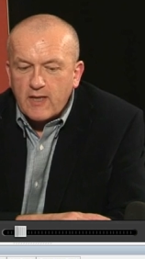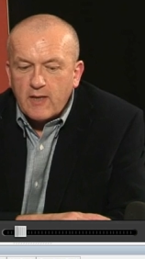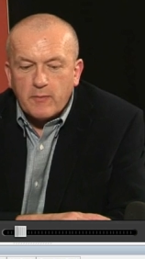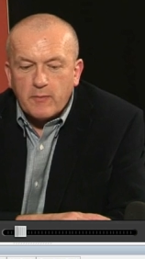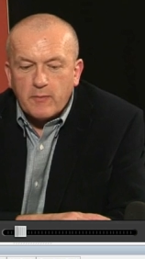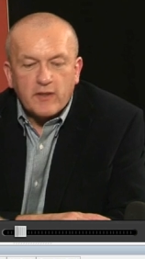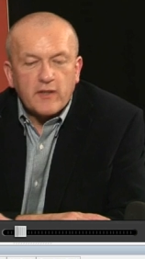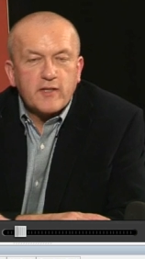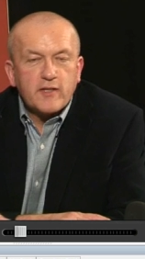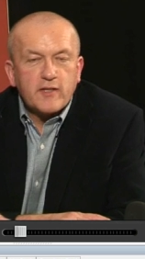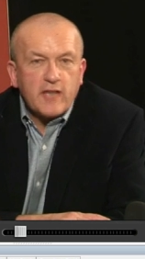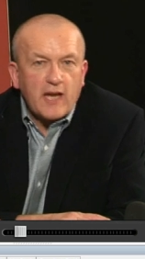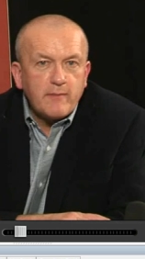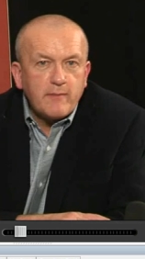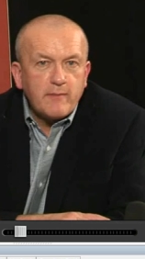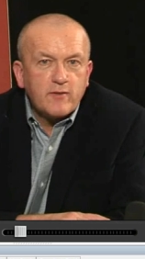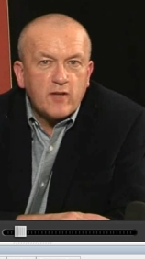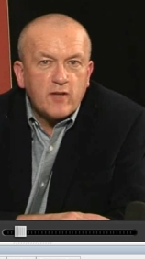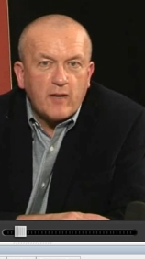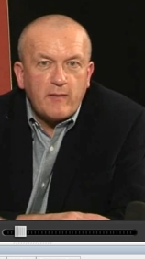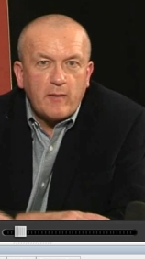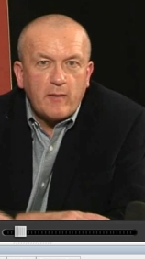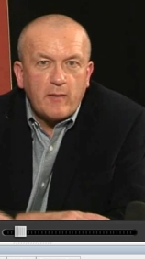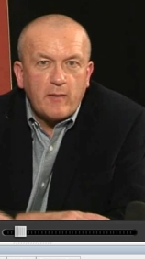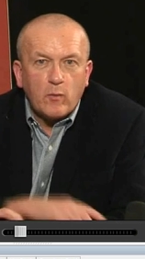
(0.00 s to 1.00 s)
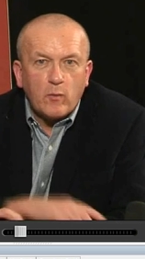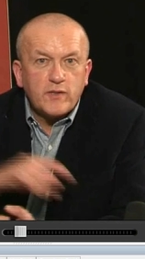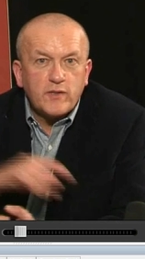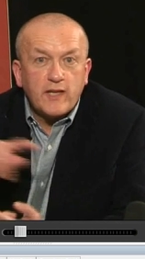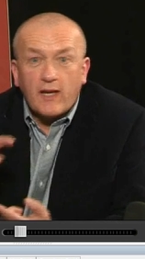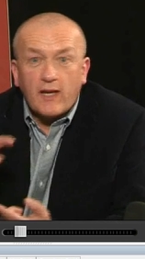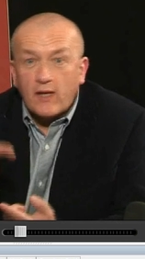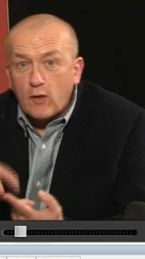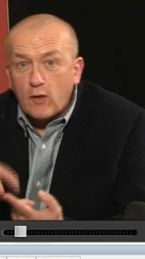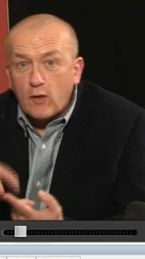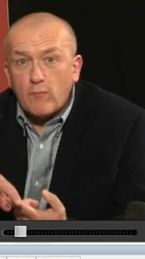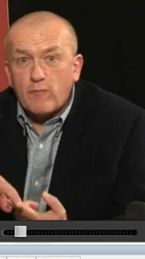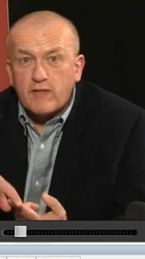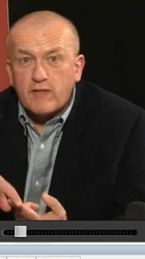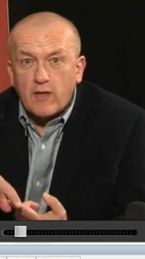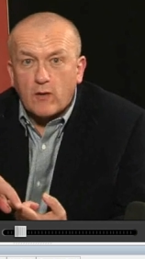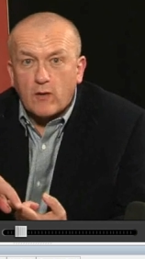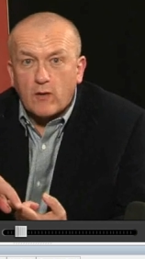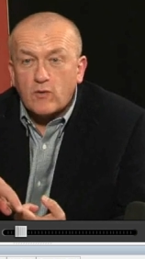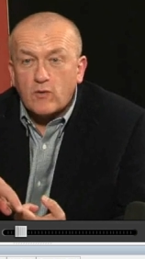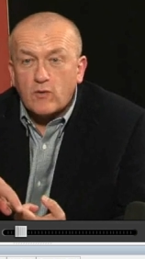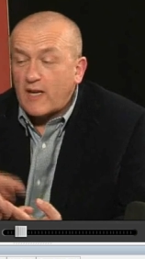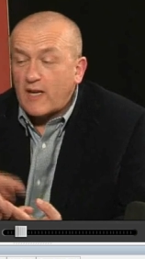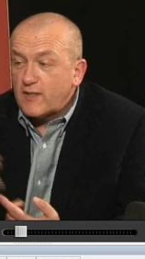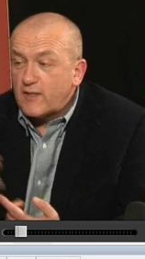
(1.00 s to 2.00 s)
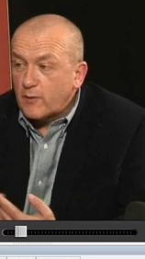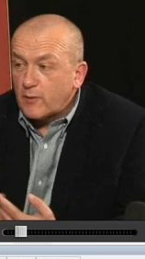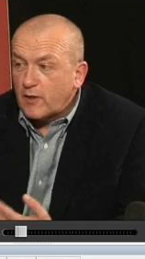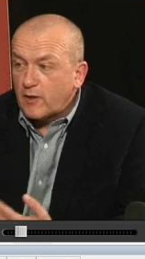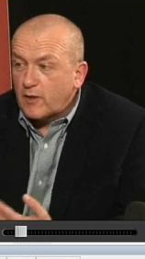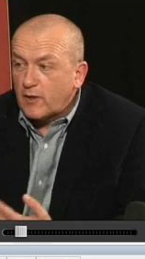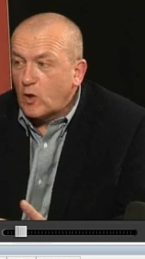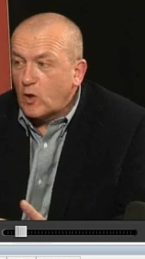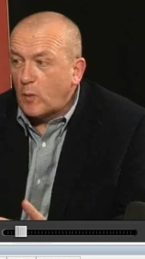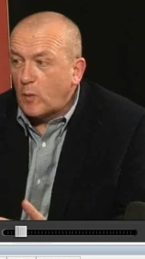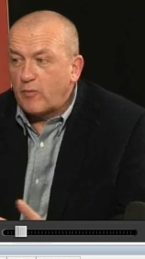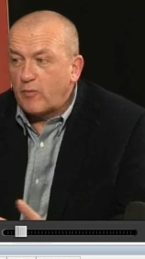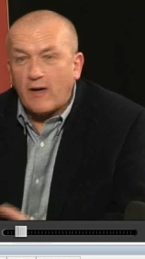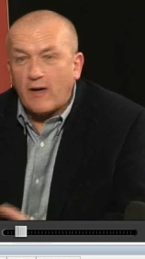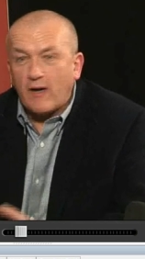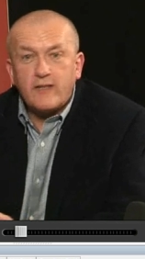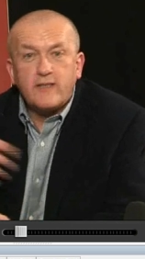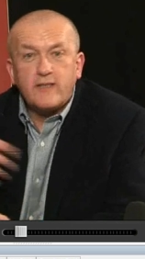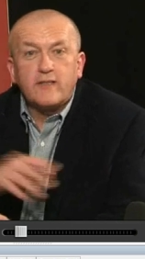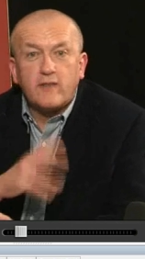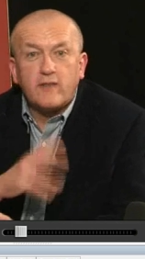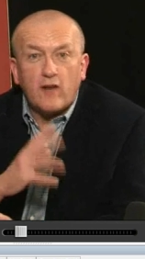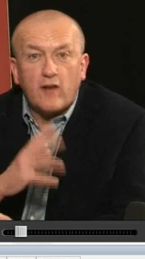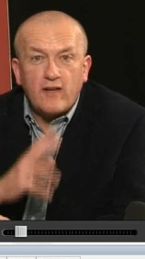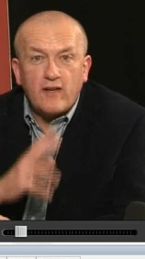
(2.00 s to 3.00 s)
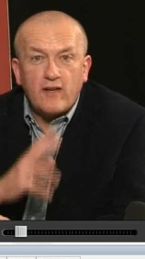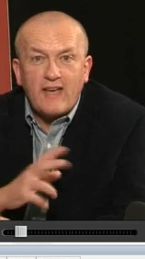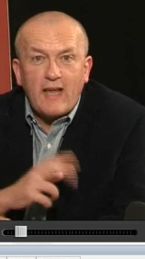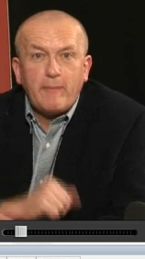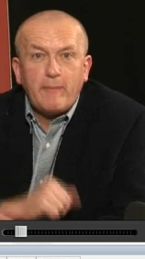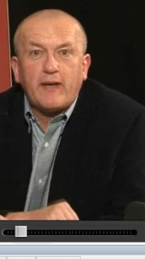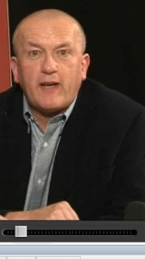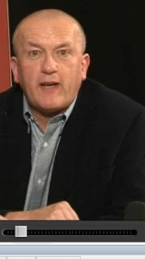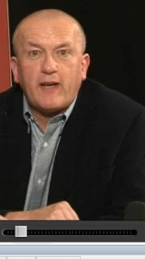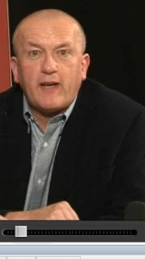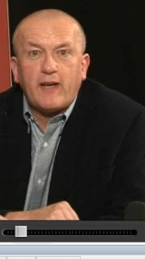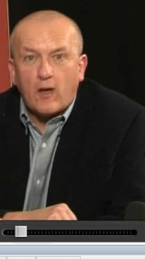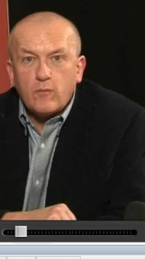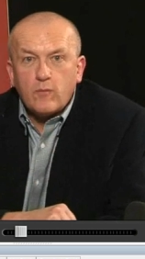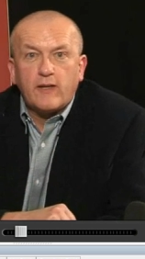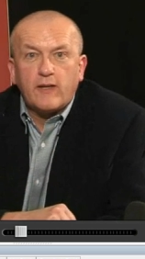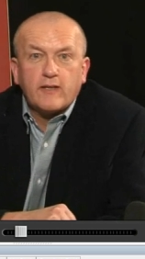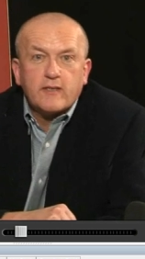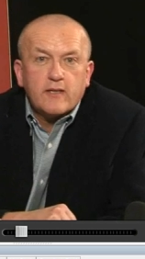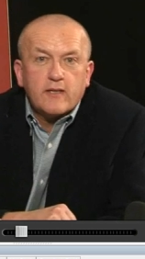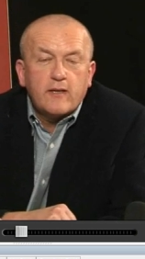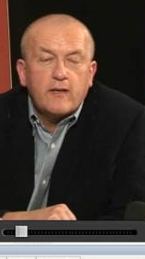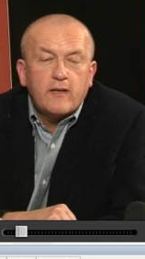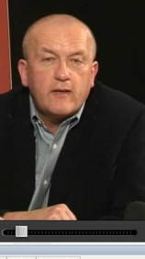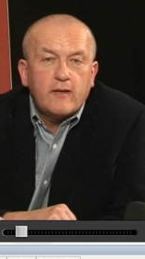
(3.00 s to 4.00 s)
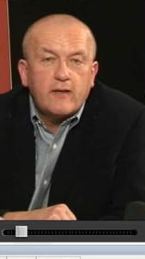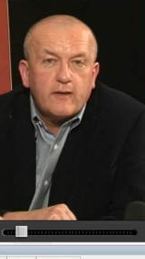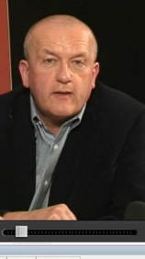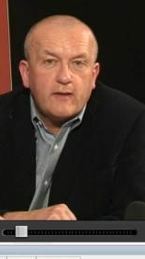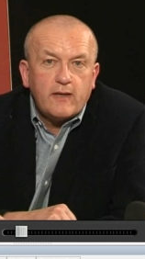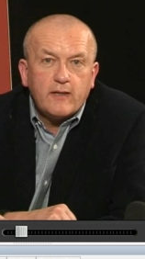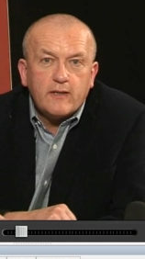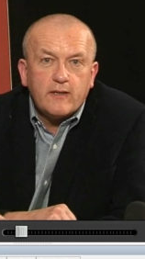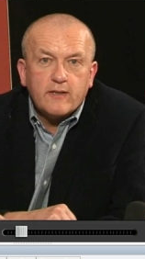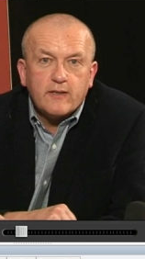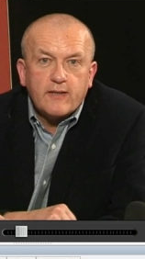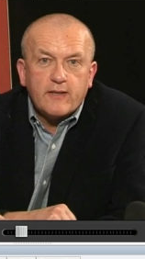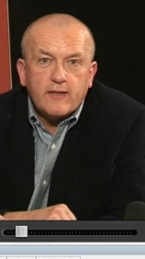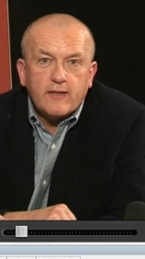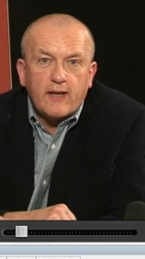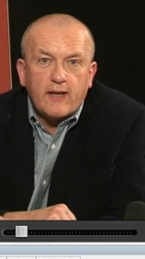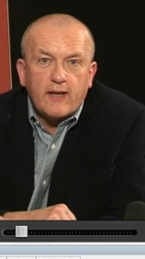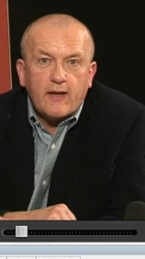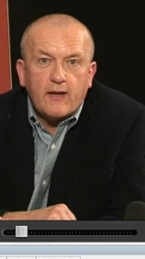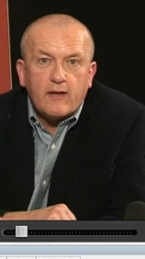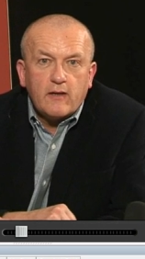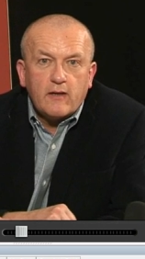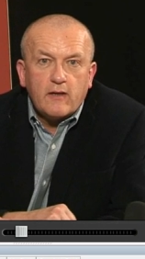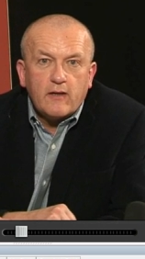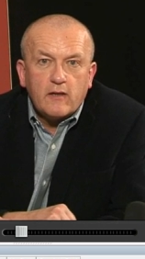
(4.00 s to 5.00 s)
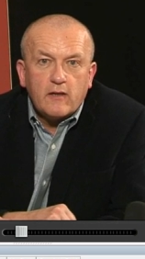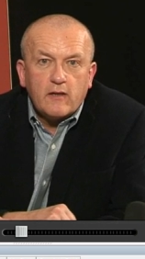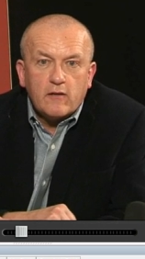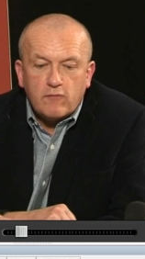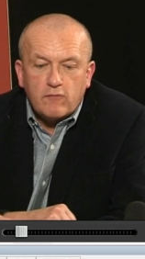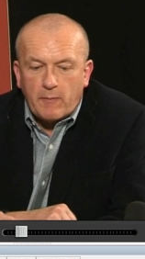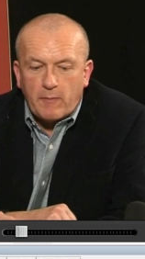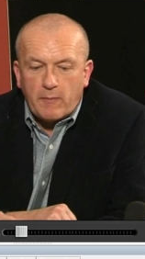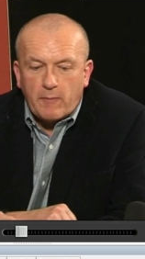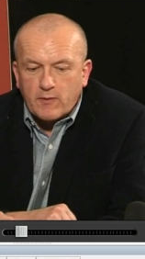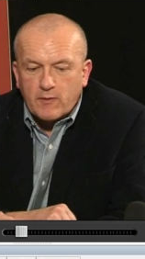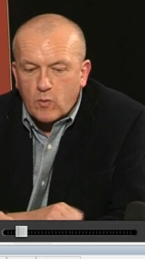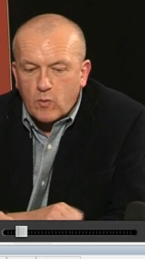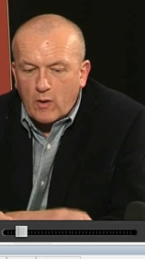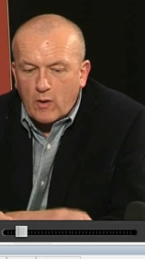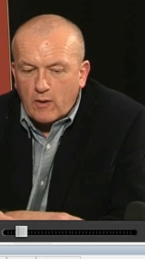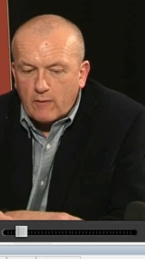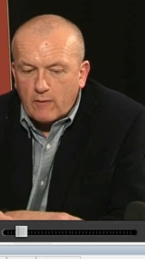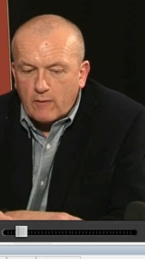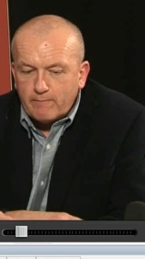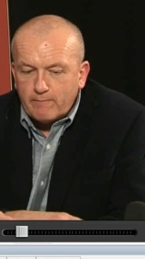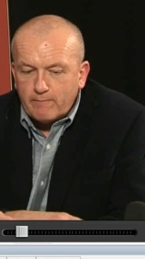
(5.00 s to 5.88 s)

but at the same time they want to get good results and to incorporate dynamic openings into their repertoire.